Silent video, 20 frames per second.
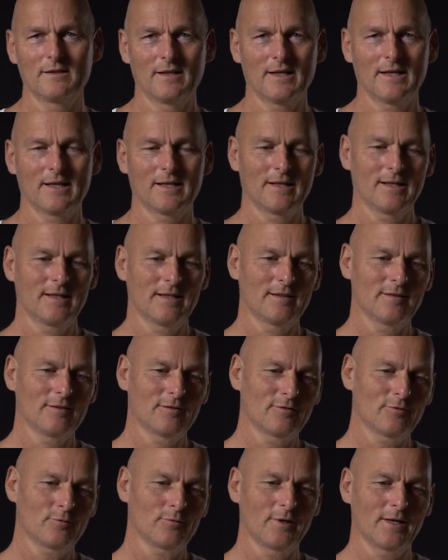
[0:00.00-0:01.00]
and a
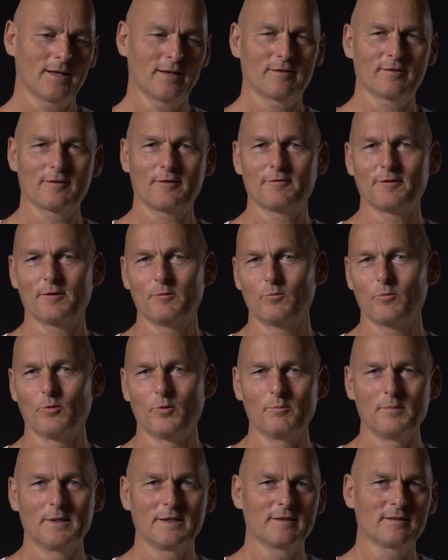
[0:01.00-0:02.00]
strength of a
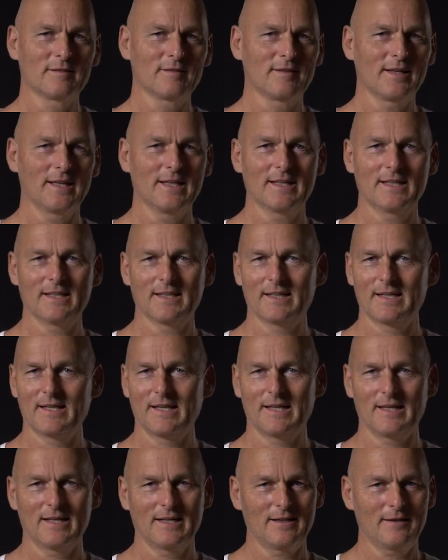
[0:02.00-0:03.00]
woman taking
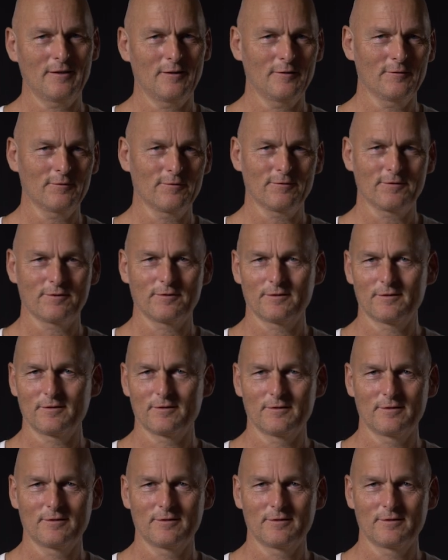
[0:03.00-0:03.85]
care of